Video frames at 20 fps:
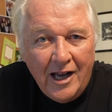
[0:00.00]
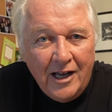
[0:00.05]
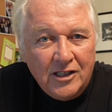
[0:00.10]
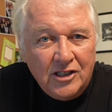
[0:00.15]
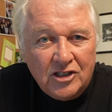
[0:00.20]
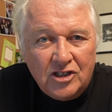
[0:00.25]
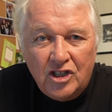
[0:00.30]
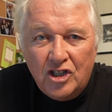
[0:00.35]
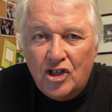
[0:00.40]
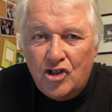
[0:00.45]

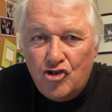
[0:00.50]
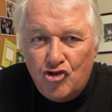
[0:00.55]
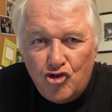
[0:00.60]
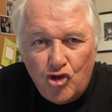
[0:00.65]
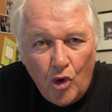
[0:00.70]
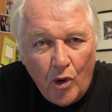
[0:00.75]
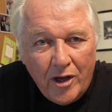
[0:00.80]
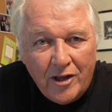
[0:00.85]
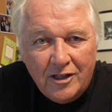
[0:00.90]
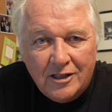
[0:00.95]
Just
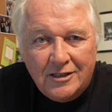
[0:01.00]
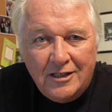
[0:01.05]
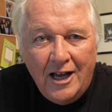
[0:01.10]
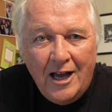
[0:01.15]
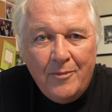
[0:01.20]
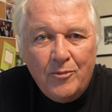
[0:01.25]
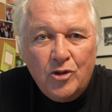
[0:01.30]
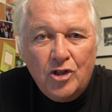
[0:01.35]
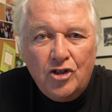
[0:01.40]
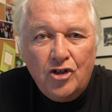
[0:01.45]
enjoying the
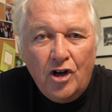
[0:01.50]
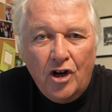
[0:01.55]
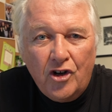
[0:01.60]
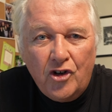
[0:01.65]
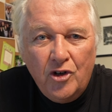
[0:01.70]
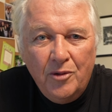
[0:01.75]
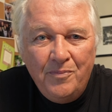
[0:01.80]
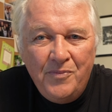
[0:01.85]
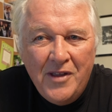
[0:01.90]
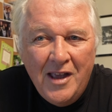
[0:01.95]
time in the
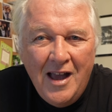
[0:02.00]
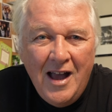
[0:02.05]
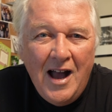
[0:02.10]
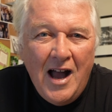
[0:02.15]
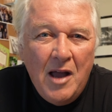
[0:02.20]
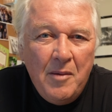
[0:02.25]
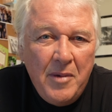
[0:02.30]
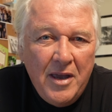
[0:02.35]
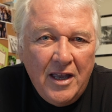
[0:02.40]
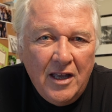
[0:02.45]
darkroom.
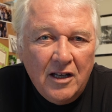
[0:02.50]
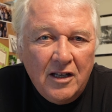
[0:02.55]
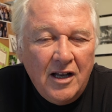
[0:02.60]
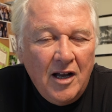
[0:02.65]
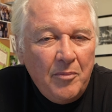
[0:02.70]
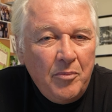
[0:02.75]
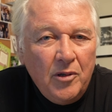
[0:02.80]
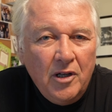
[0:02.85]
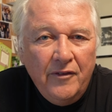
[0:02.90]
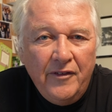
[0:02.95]
I make a
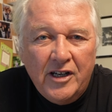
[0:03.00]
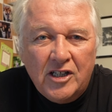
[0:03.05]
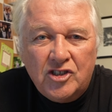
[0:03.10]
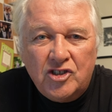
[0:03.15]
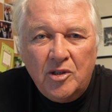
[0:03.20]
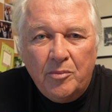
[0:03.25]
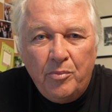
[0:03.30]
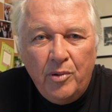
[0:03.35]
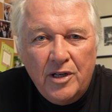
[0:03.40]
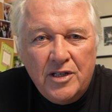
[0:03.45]
couple of
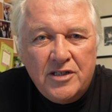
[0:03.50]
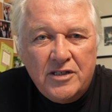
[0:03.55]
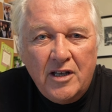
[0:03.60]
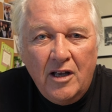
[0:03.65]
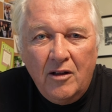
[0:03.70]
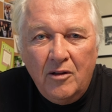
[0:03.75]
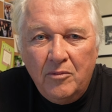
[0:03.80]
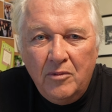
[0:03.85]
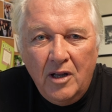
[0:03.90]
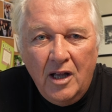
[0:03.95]
extra prints.
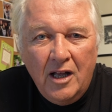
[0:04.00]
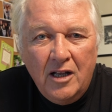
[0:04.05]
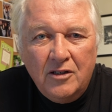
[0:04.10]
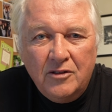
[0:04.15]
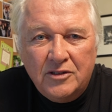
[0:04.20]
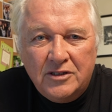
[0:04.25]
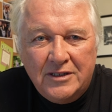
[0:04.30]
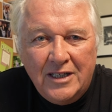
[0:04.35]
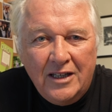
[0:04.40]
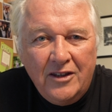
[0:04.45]
I'll
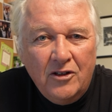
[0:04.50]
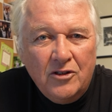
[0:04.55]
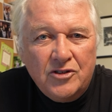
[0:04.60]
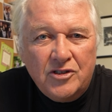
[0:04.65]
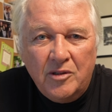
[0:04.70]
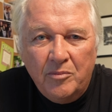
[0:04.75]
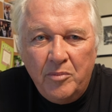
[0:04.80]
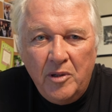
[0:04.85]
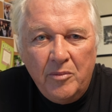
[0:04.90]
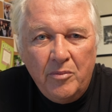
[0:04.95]
send those
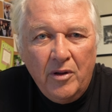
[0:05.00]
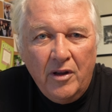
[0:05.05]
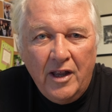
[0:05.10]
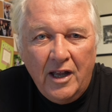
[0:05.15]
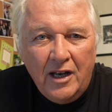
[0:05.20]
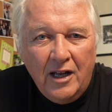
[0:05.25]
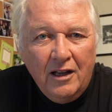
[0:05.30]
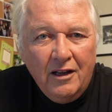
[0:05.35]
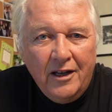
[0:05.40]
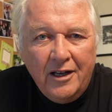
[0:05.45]
to people
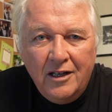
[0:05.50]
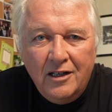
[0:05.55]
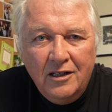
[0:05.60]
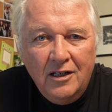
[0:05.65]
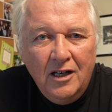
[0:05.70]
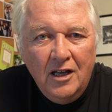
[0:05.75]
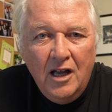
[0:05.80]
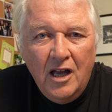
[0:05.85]
that I like.